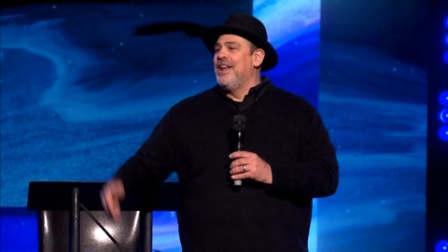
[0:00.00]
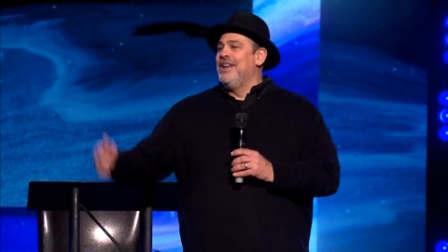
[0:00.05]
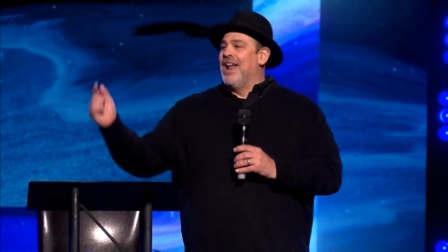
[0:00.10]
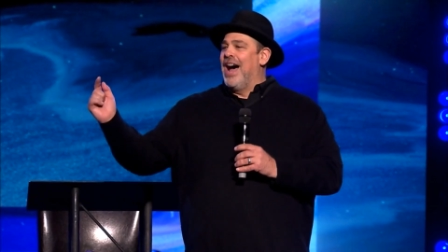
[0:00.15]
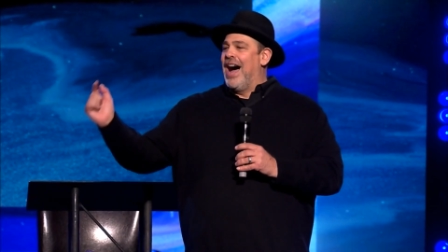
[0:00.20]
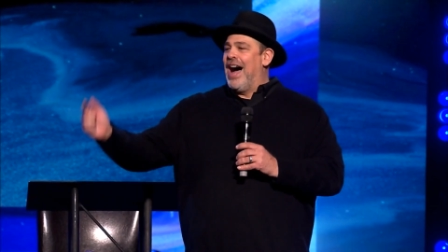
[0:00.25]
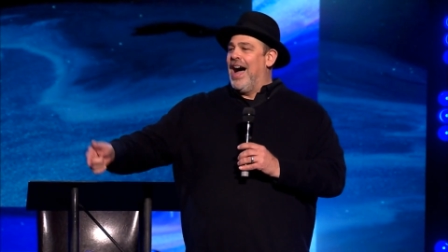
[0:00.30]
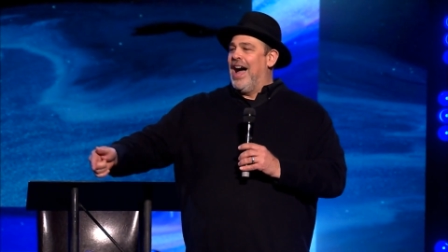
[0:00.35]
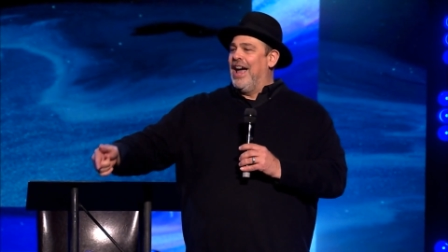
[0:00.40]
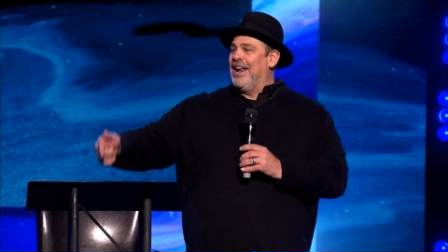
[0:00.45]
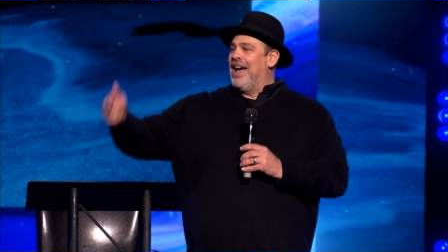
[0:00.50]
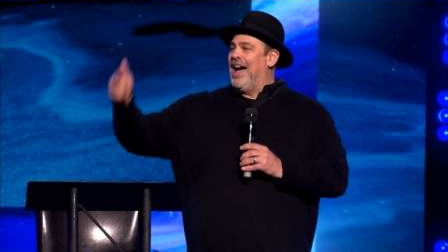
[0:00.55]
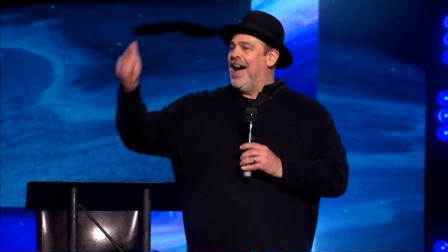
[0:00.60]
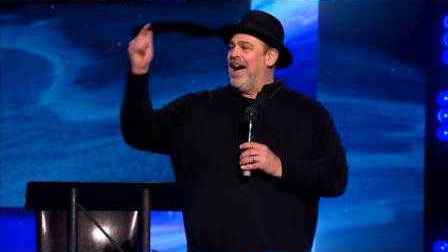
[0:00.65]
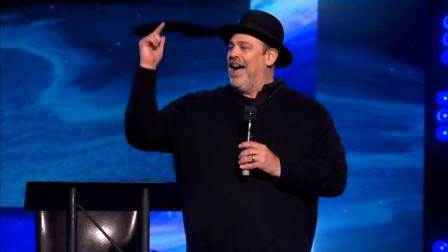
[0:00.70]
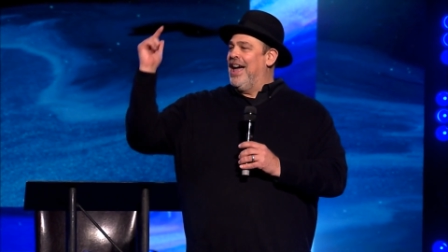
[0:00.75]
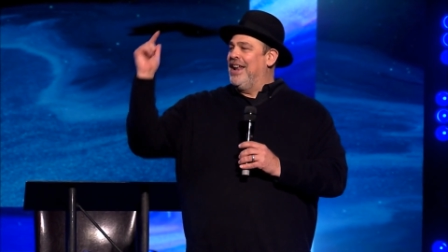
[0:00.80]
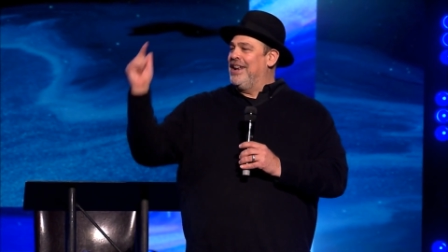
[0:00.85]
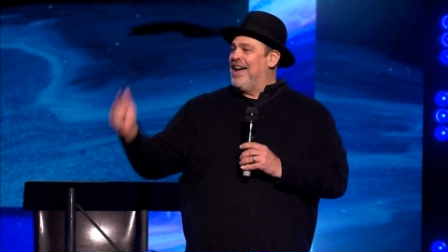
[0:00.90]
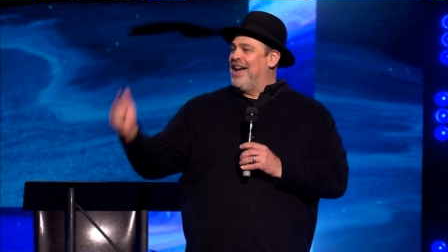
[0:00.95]
na
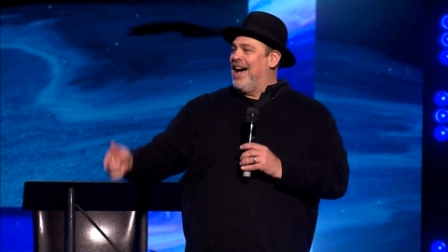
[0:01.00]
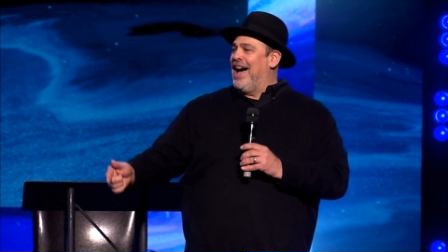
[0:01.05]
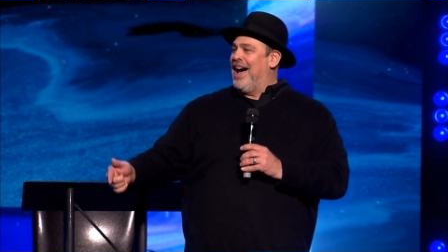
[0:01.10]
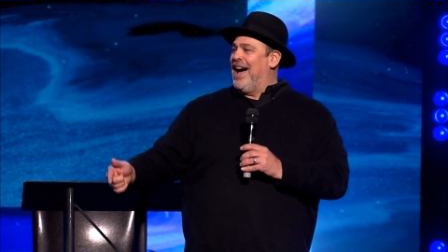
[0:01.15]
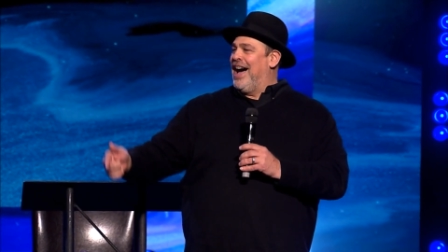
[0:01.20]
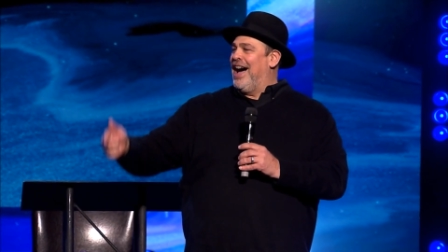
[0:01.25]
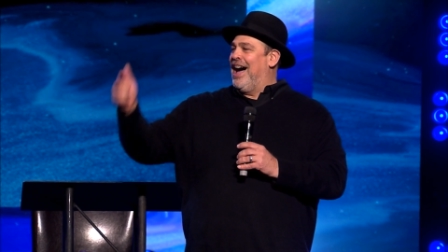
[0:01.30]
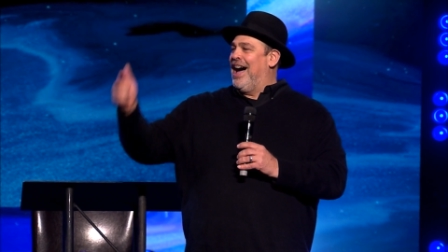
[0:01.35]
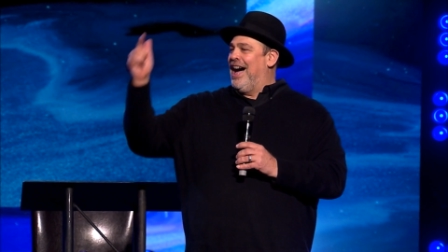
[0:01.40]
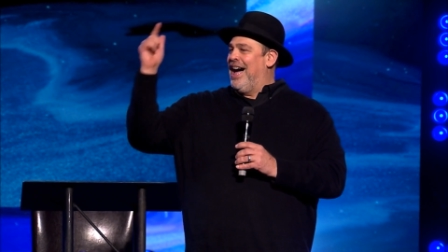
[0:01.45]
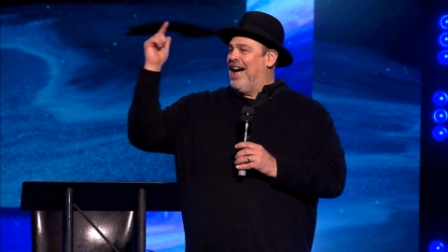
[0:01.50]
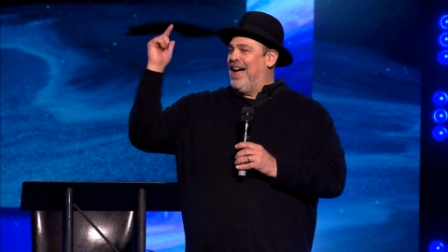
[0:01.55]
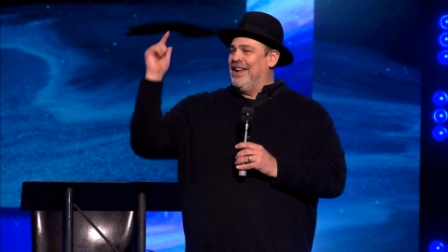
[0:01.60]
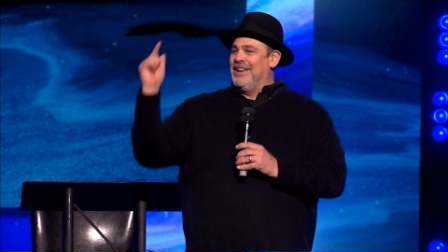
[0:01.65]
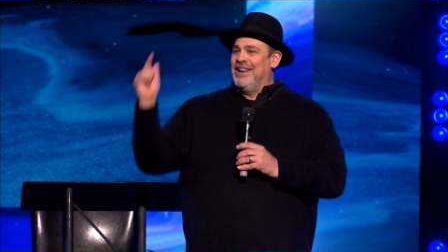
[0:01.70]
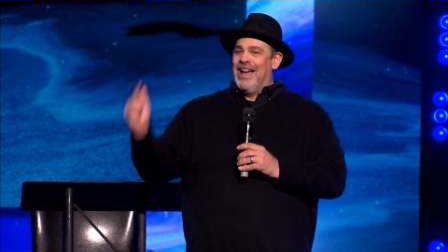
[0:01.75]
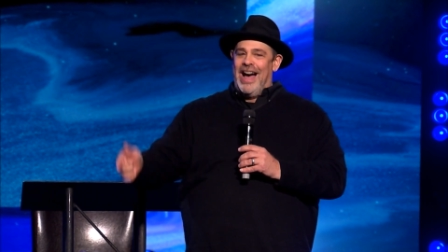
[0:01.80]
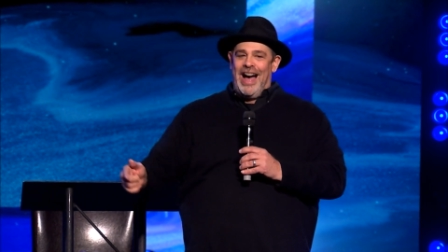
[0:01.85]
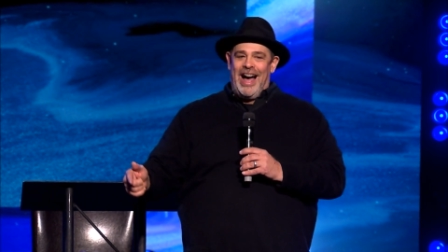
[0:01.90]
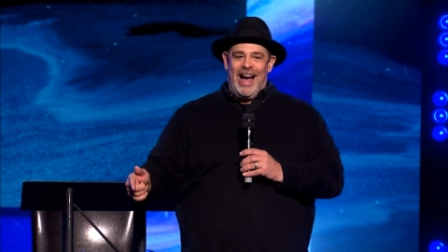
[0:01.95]
na na
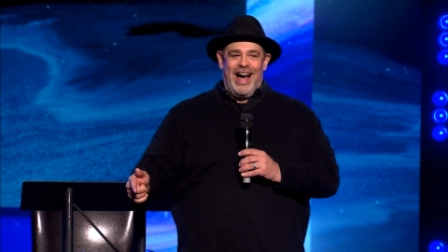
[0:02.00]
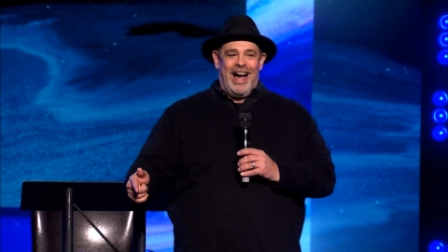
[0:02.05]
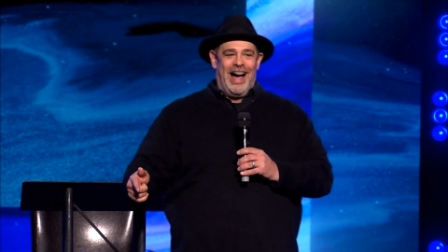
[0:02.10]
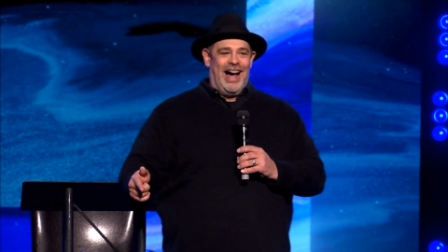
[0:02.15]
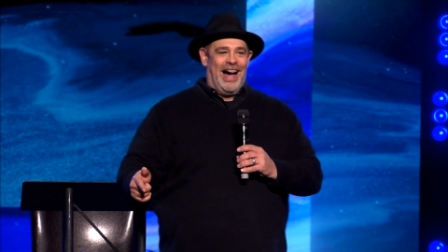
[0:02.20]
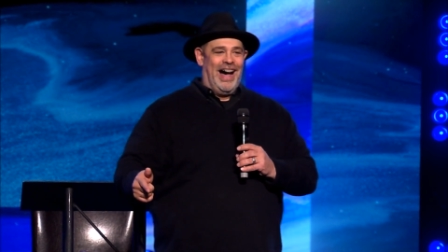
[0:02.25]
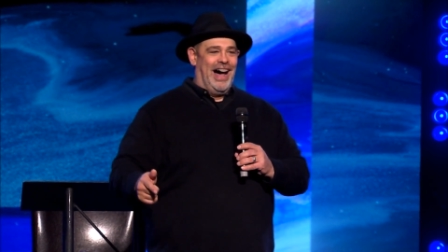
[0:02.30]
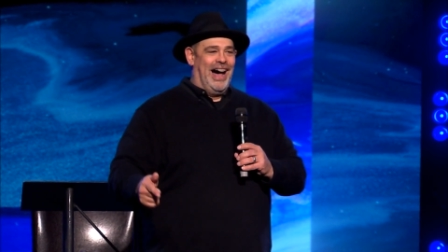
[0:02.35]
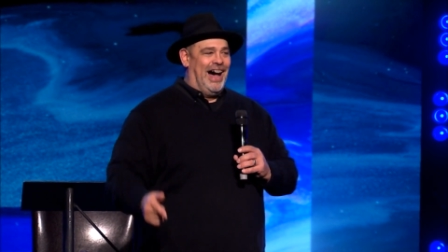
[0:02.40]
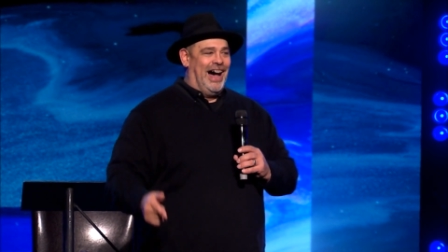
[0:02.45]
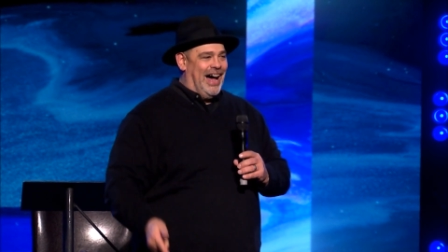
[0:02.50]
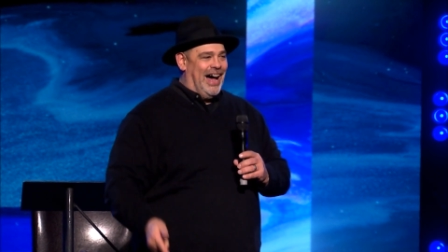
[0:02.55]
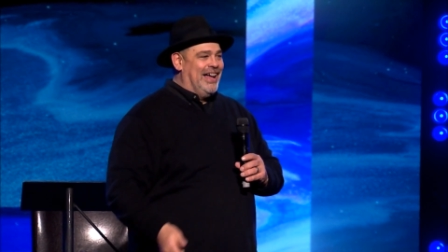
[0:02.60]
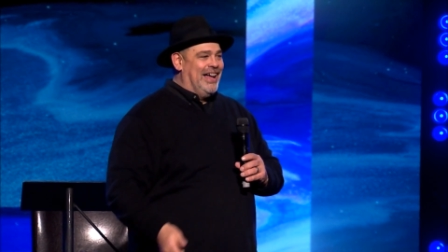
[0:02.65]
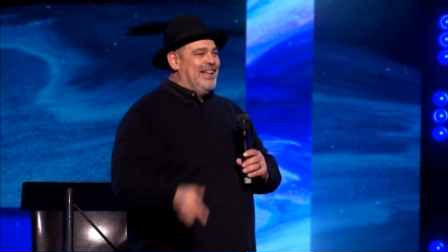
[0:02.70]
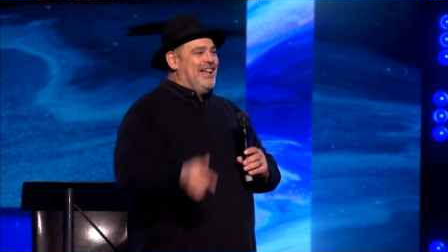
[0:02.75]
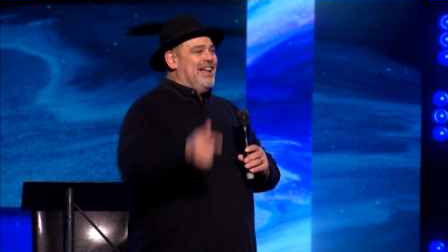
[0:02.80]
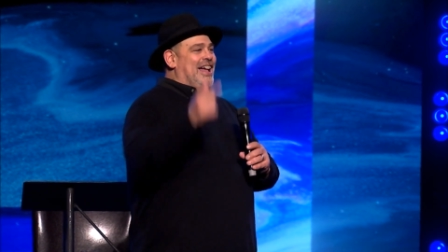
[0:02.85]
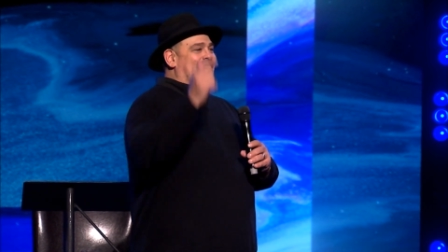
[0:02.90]
na.